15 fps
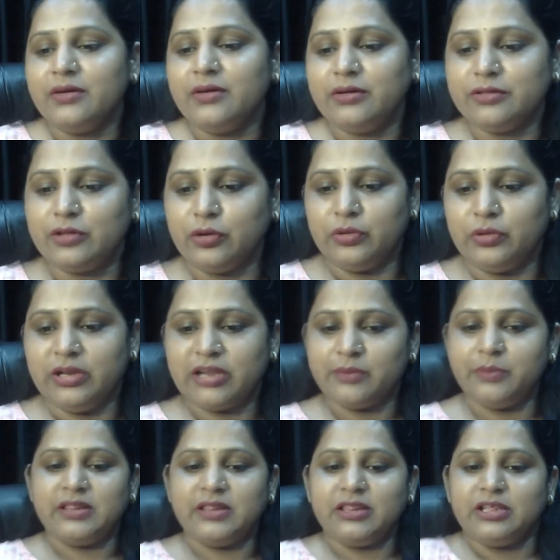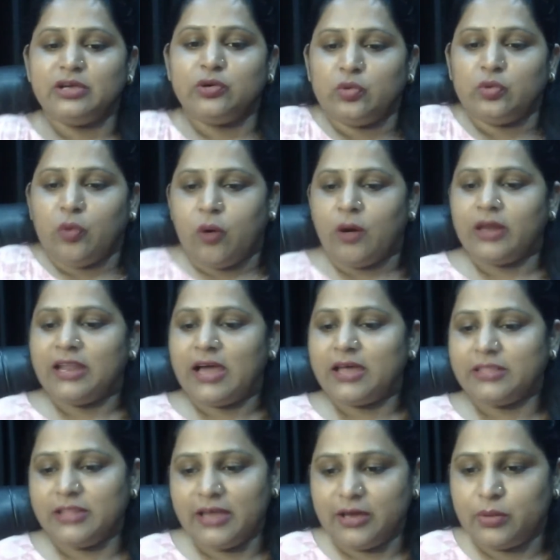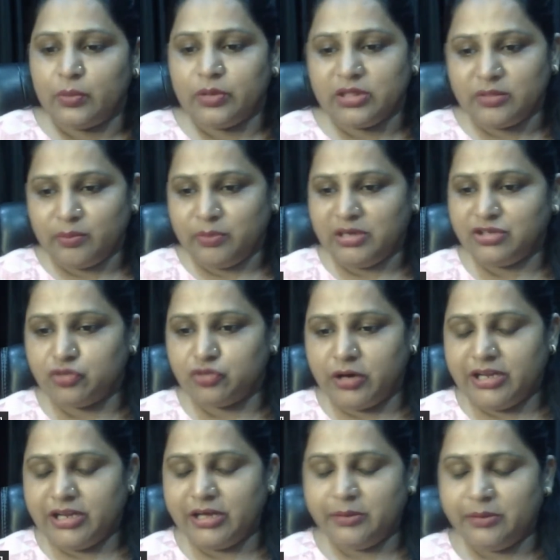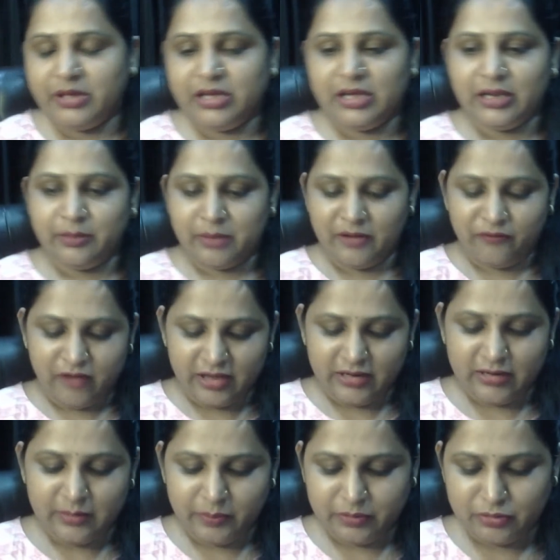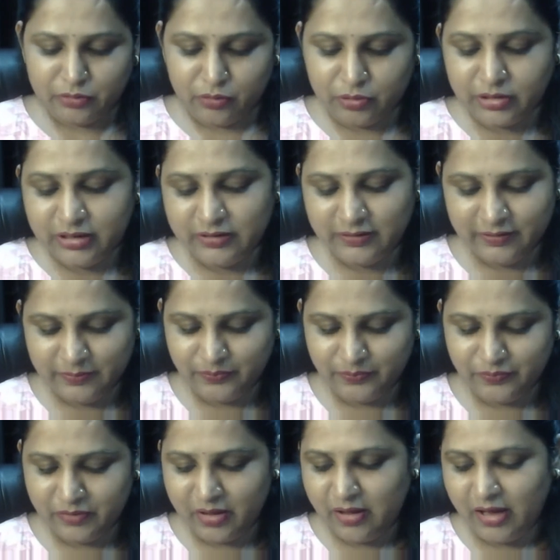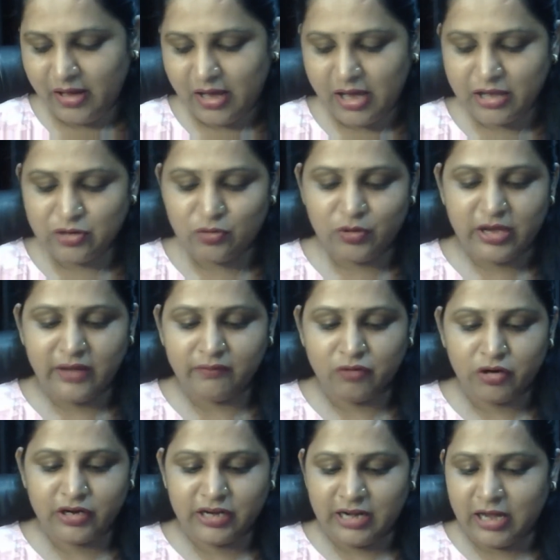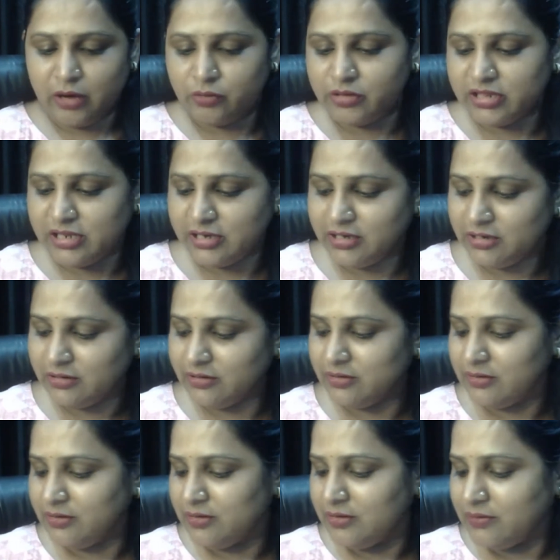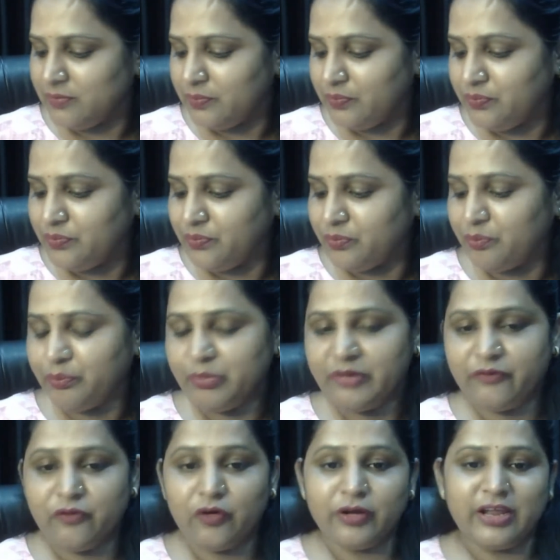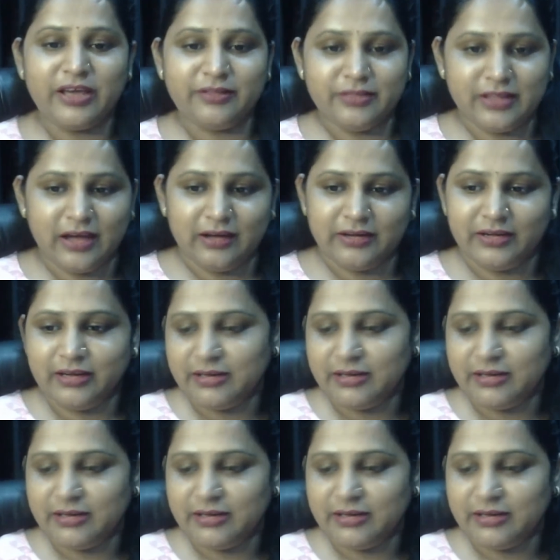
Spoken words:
So let me see who all are there with me, joining me in my final episode. I know I have not announced it before I start